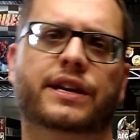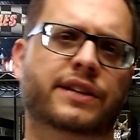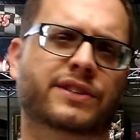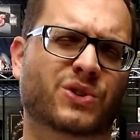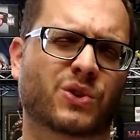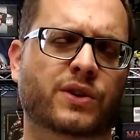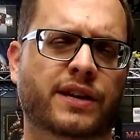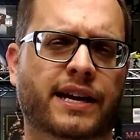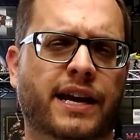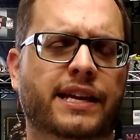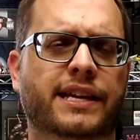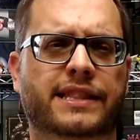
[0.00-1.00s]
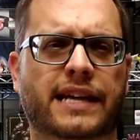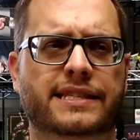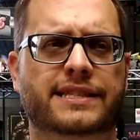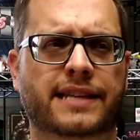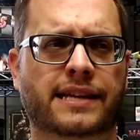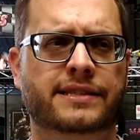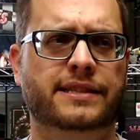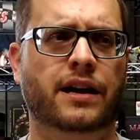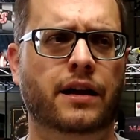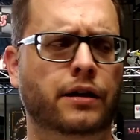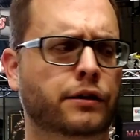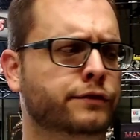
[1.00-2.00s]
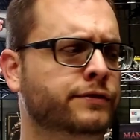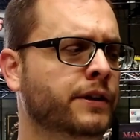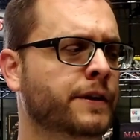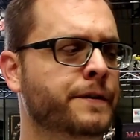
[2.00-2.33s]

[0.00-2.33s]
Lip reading: And so you can kind of get that sense of